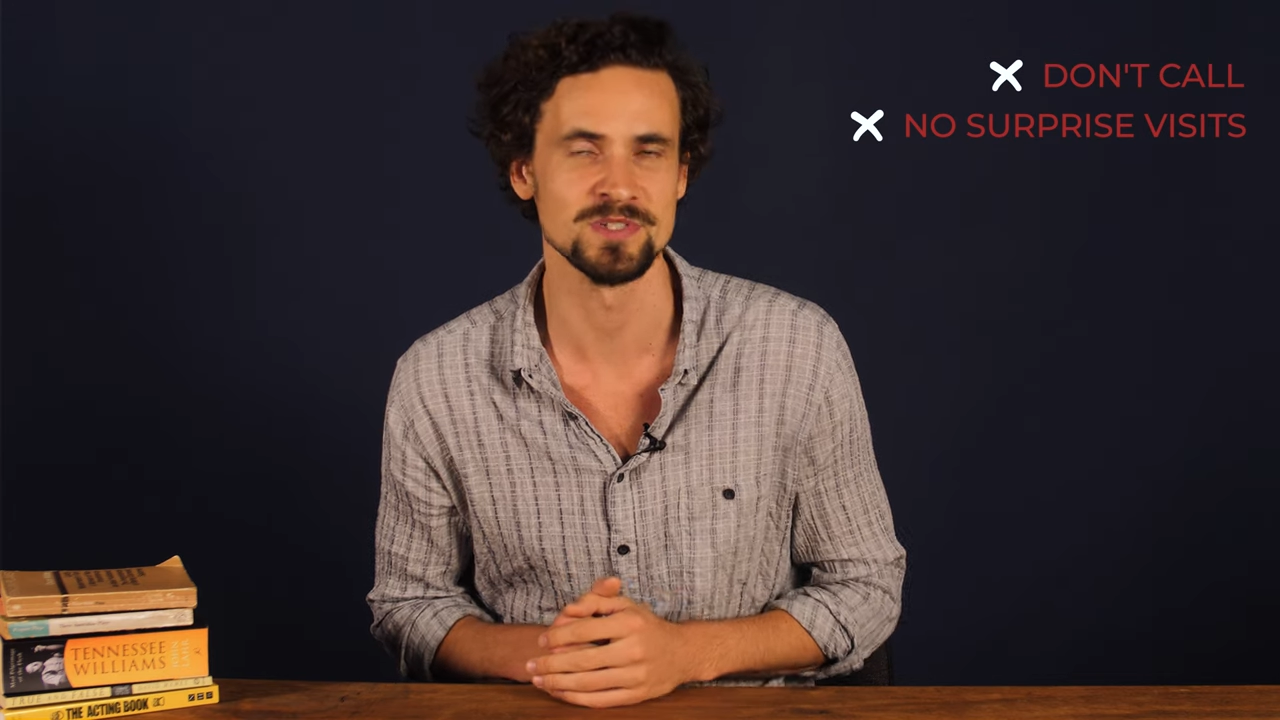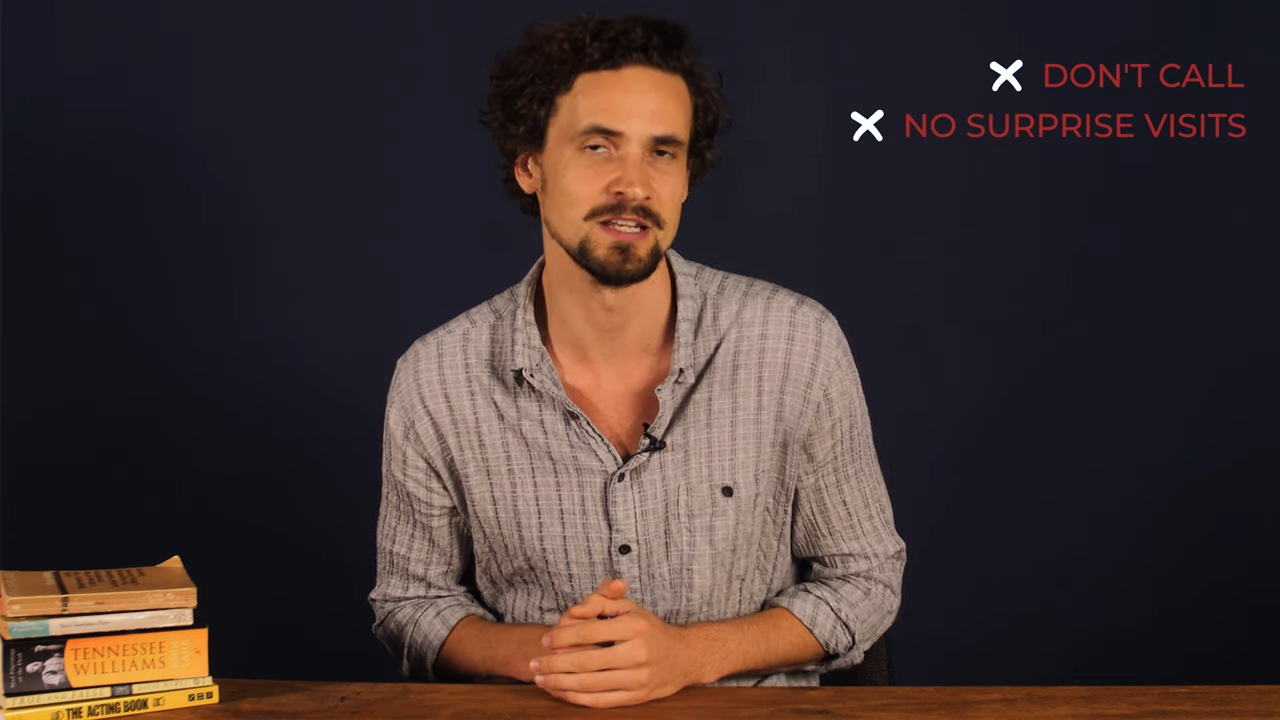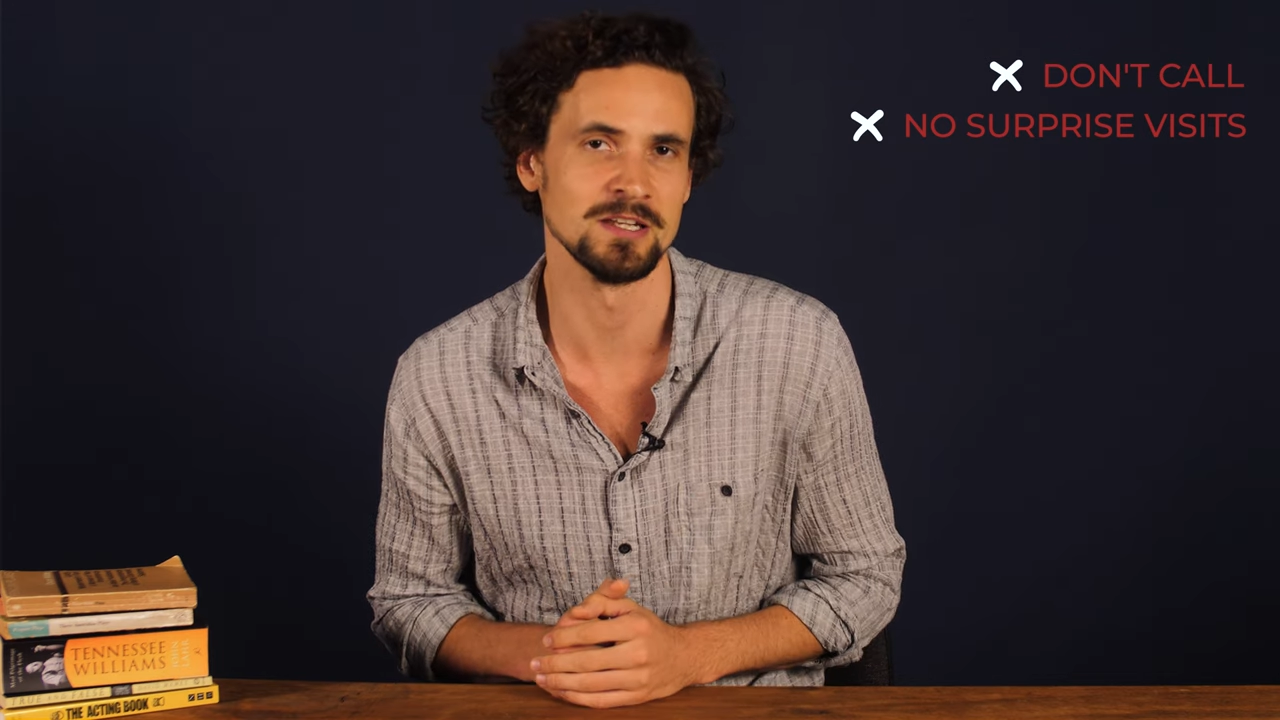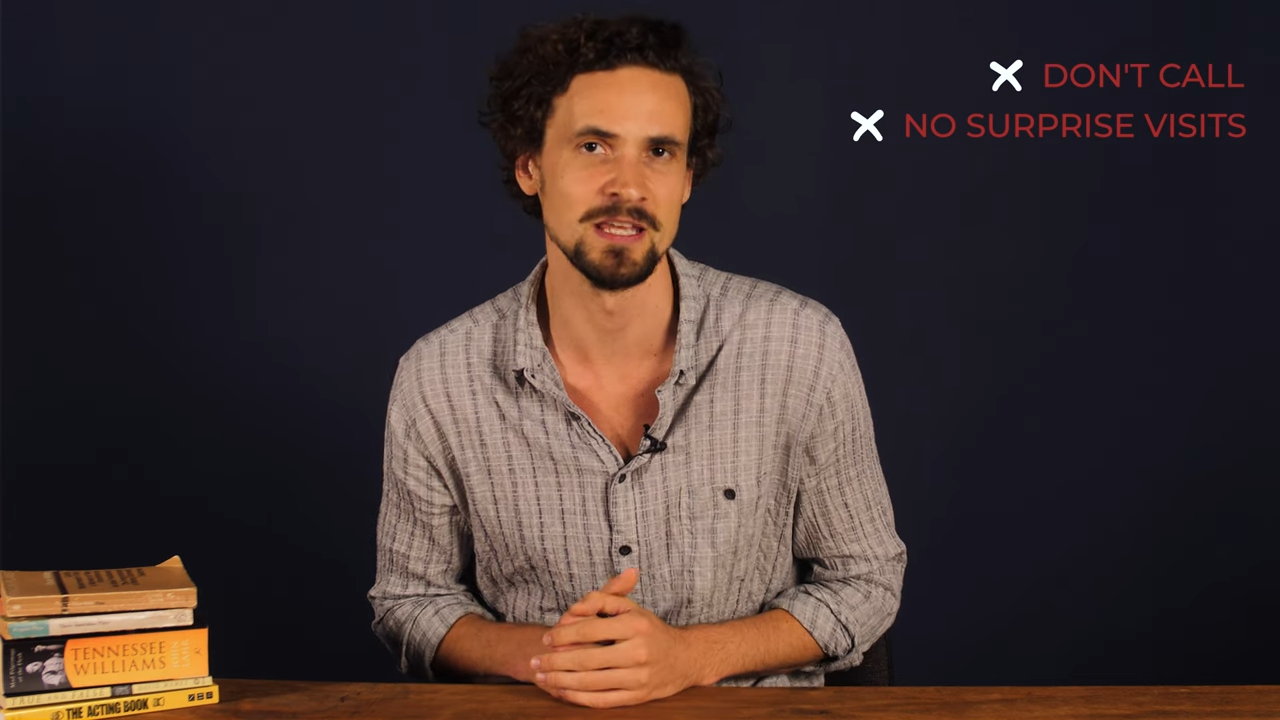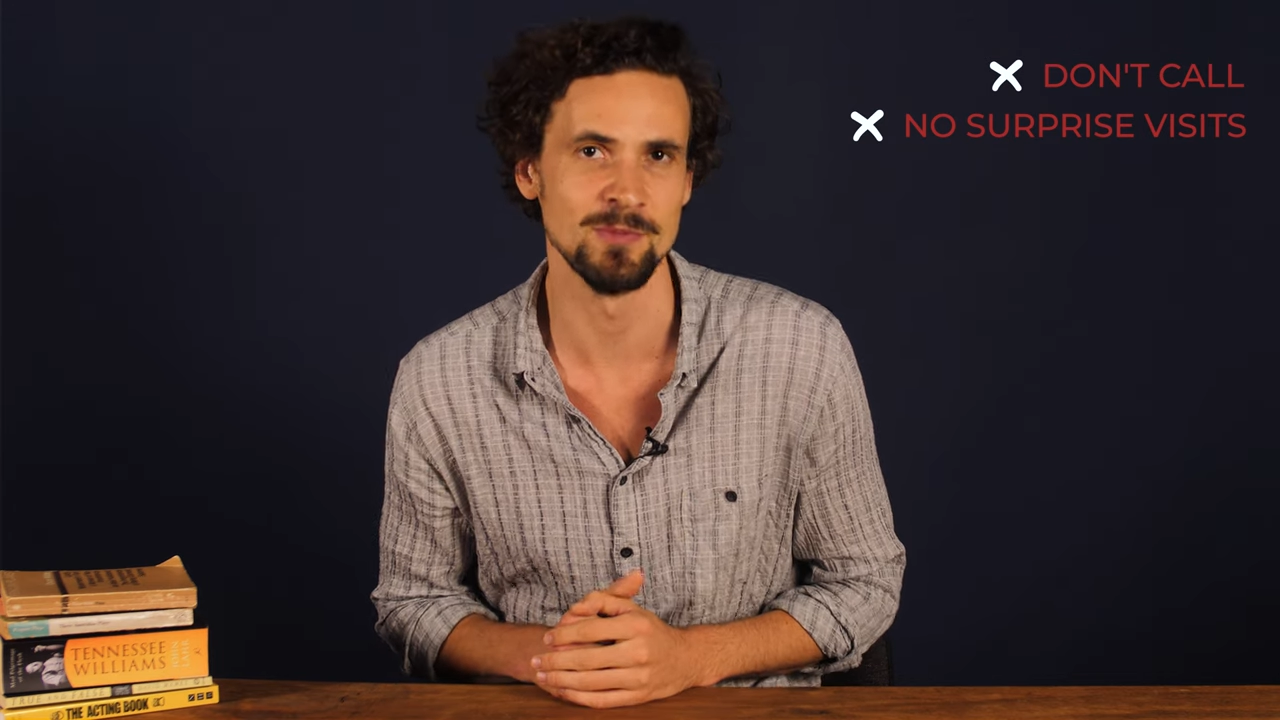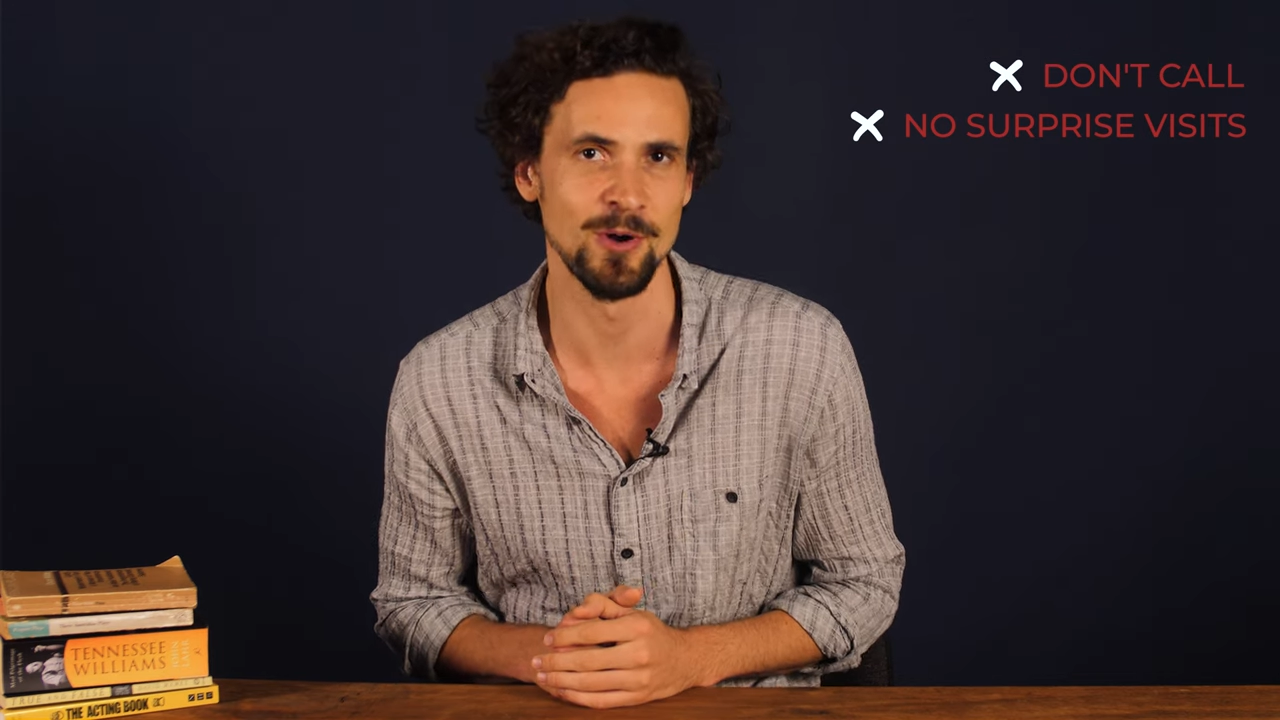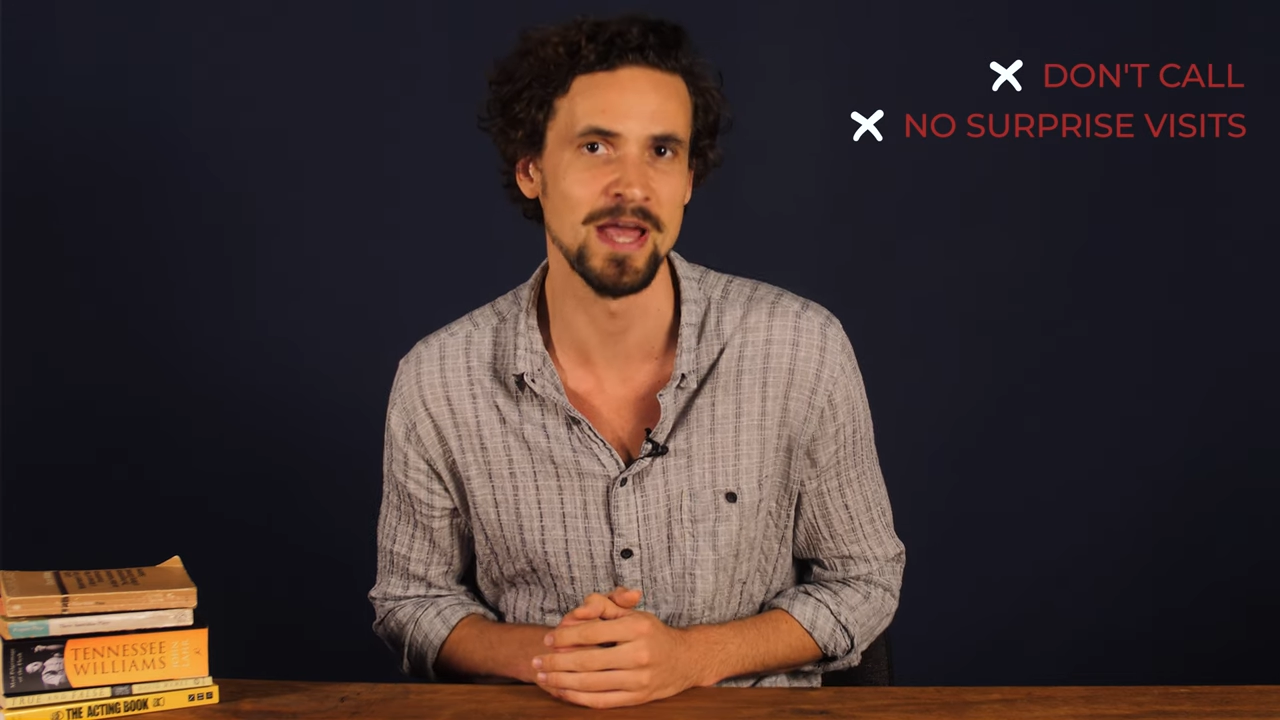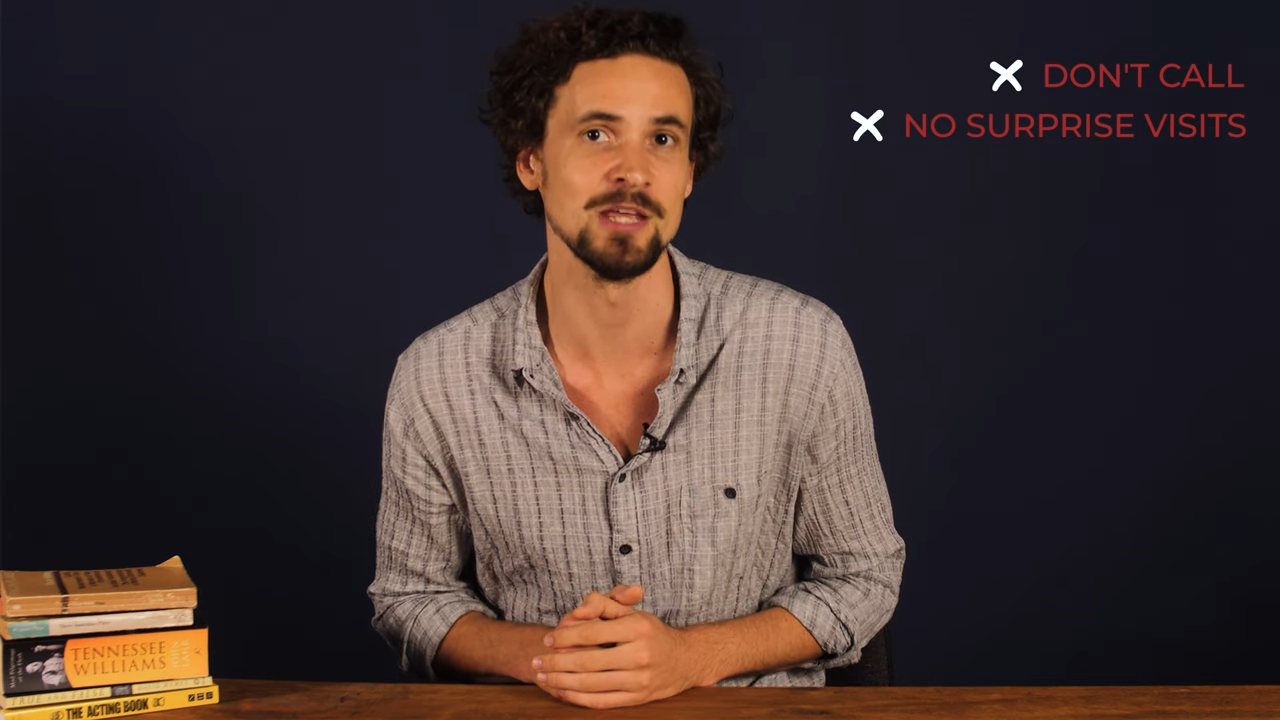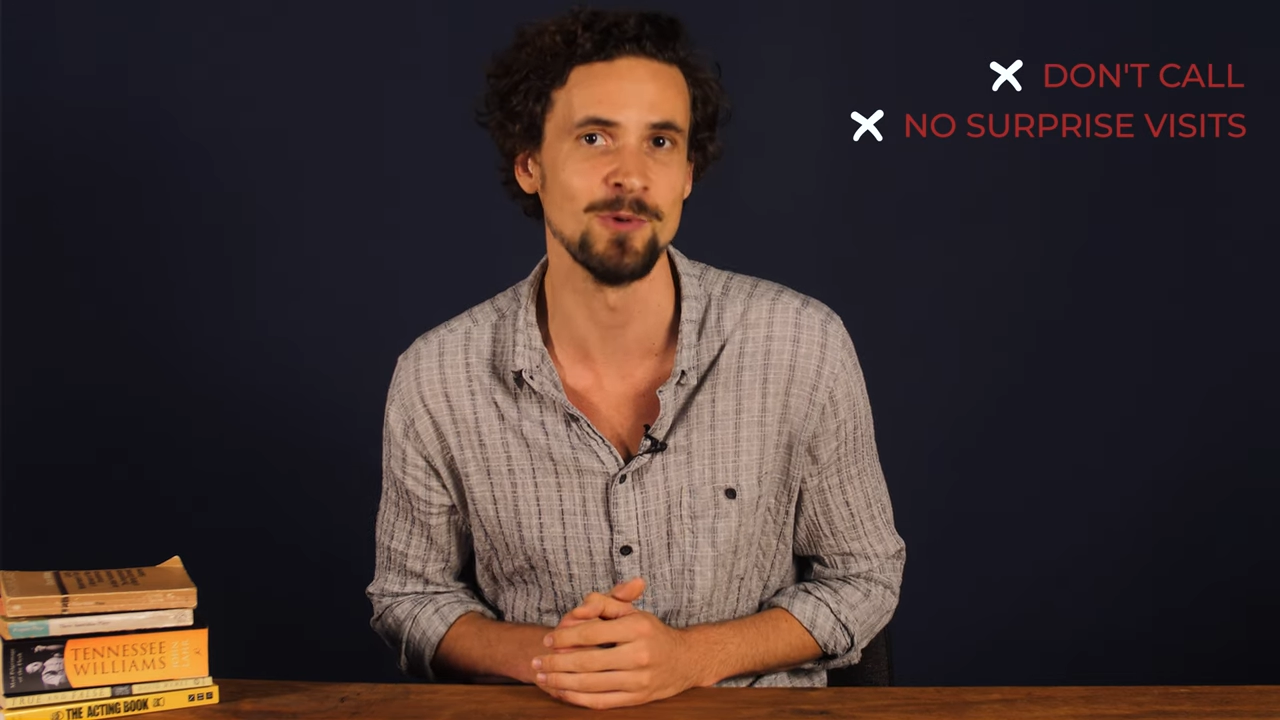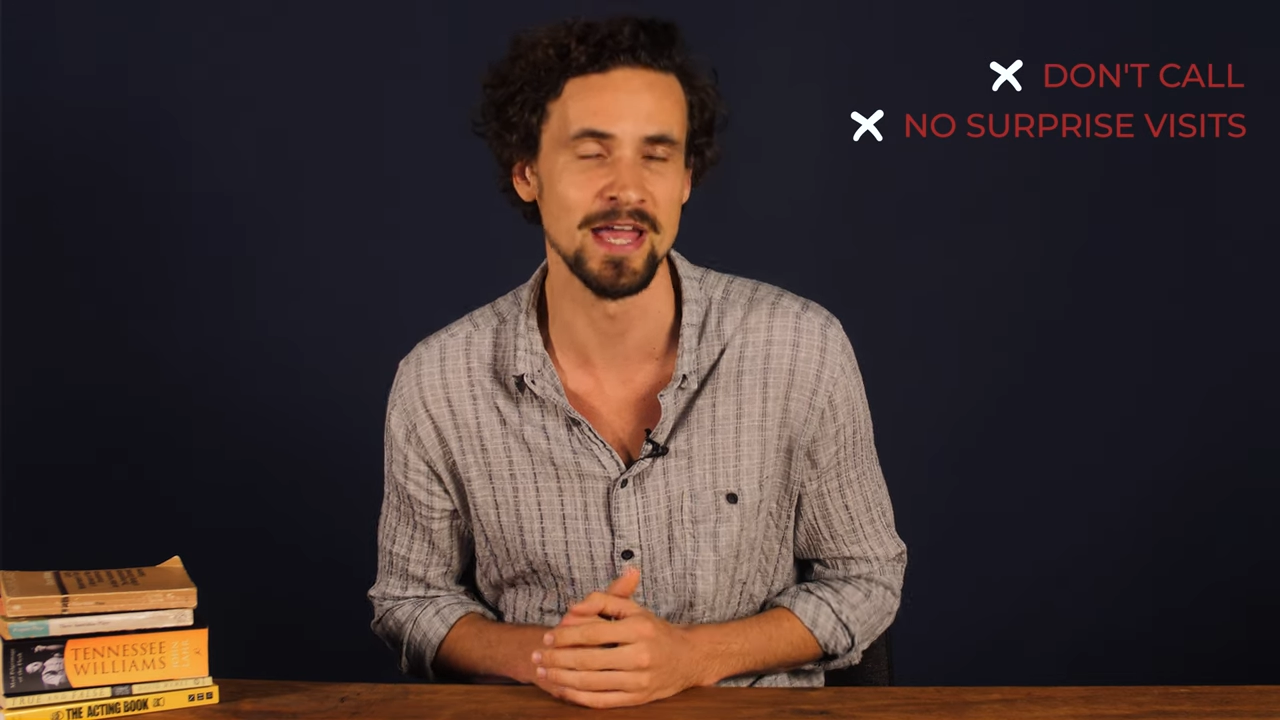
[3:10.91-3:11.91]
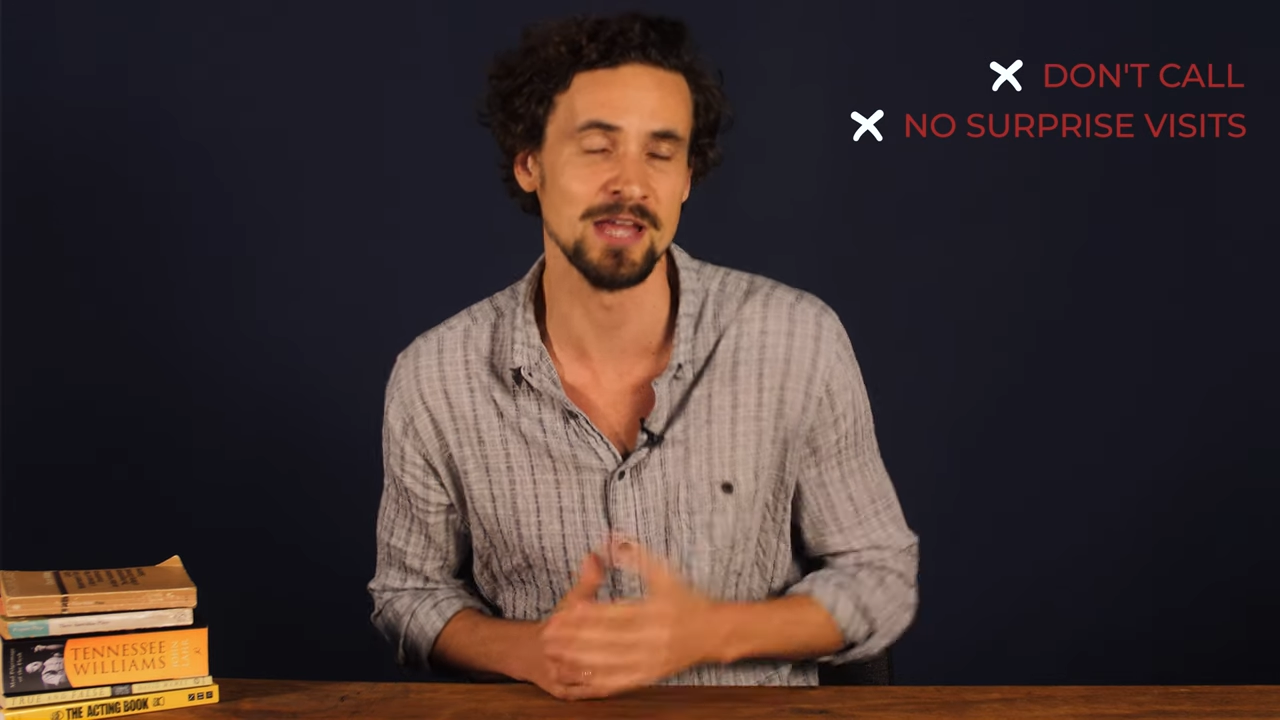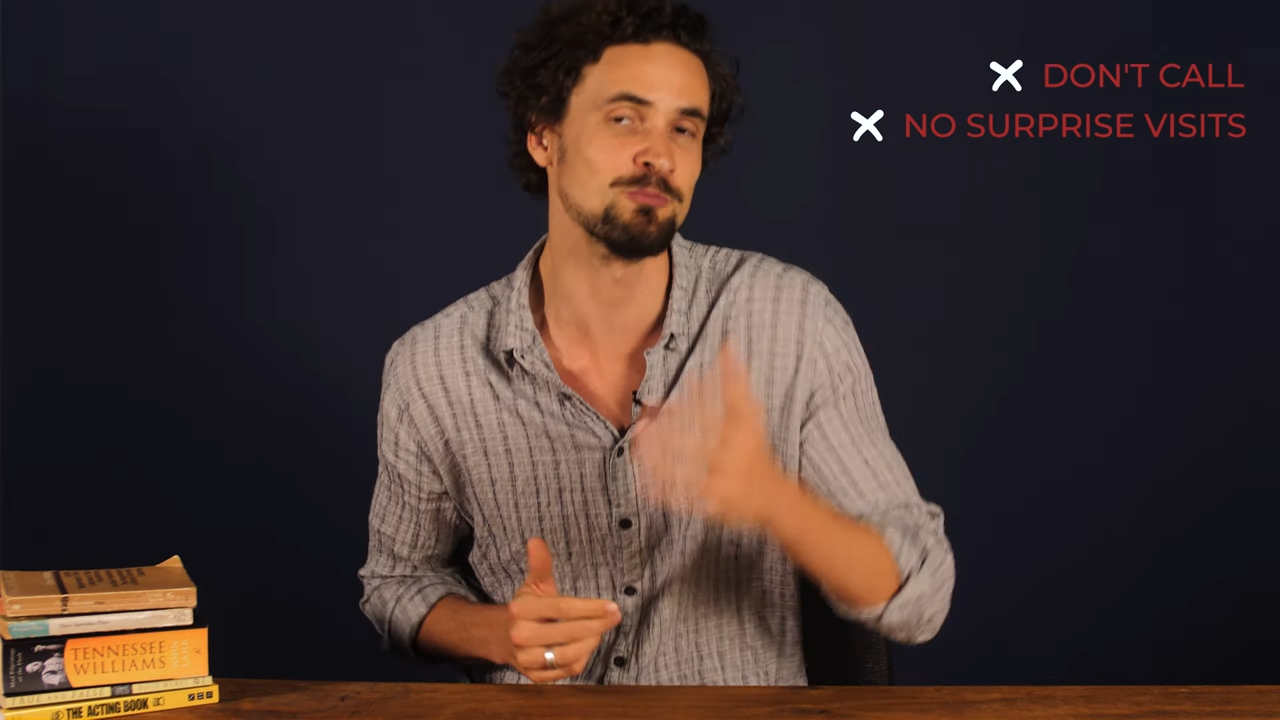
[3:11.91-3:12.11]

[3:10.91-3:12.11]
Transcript: send an email anyway,